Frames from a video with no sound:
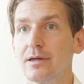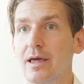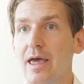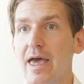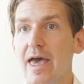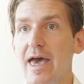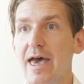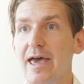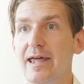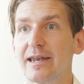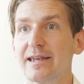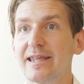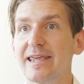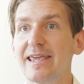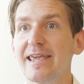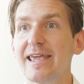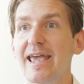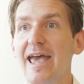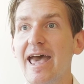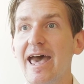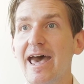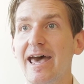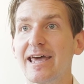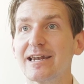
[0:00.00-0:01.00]
and
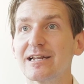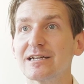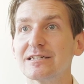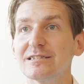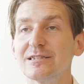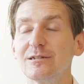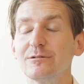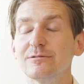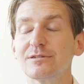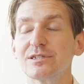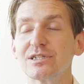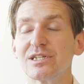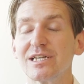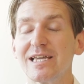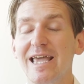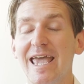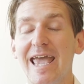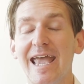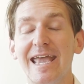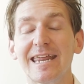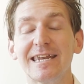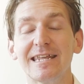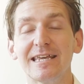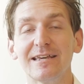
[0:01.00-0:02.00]
he had close
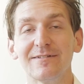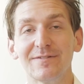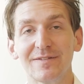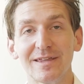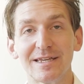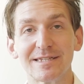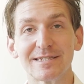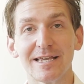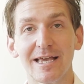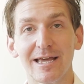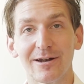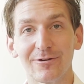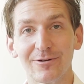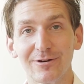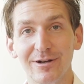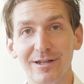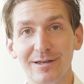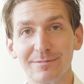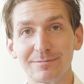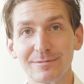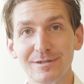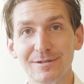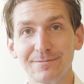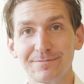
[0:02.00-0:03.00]
to 80 of these
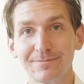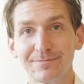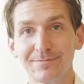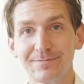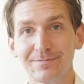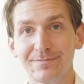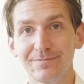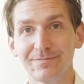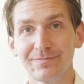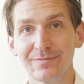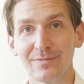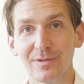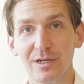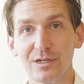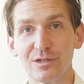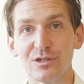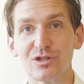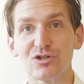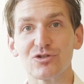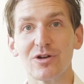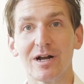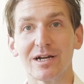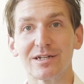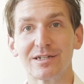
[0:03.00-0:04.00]
heteronyms
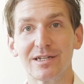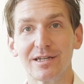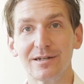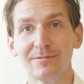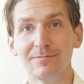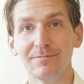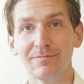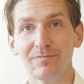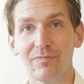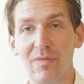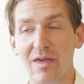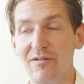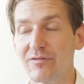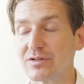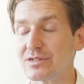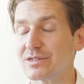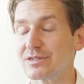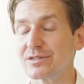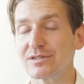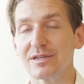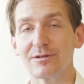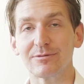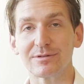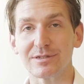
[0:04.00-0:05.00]
constructed ever
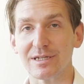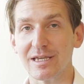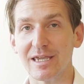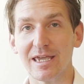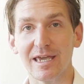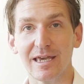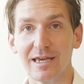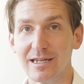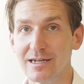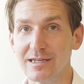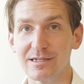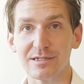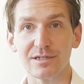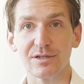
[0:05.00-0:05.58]
since he was a kid. He